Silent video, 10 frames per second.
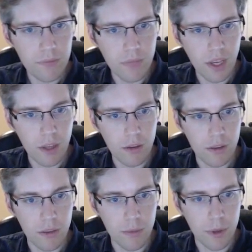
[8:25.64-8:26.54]
and
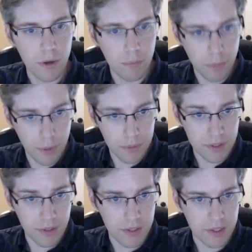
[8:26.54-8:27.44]
the purpose
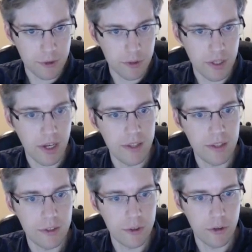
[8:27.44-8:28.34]
of this exercise
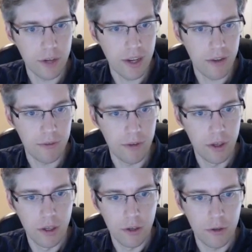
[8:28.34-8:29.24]
is to kind of
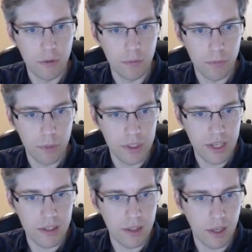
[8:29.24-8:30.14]

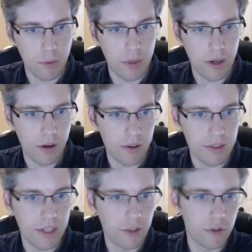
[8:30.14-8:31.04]
pretend like we are
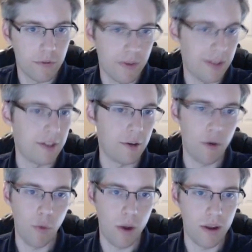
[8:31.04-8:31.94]
station
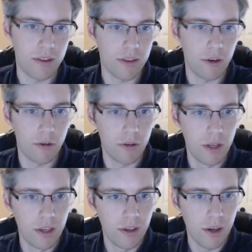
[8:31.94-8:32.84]
v3.0. So
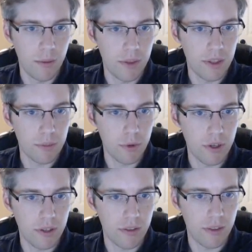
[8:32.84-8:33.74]
up to this
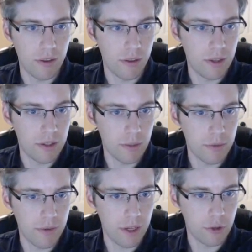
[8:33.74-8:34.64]
point, these
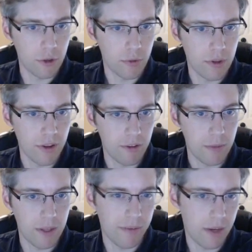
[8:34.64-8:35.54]
observations would not have
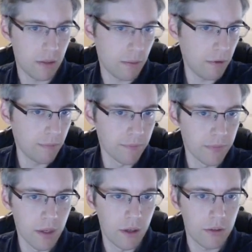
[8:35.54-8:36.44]
been available.
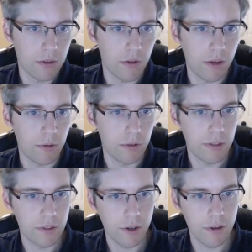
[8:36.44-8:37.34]
So I will
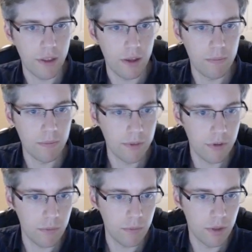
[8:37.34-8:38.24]
discard them
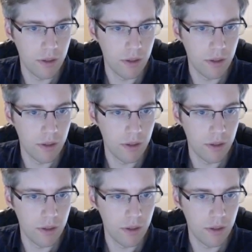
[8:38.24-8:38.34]
from